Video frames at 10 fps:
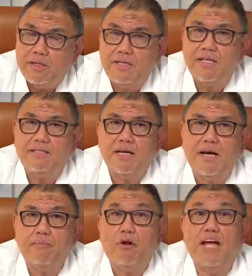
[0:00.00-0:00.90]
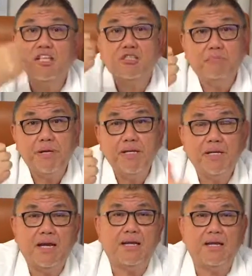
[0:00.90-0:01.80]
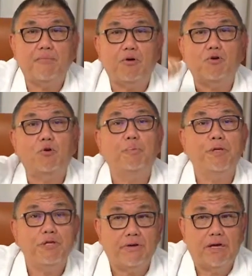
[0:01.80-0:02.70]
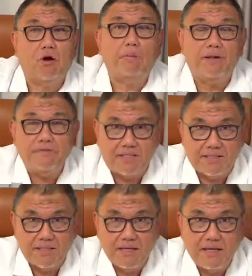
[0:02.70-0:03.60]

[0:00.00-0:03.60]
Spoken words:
They say, I'm on aspirin and I'm on clopidogrel or Plavix.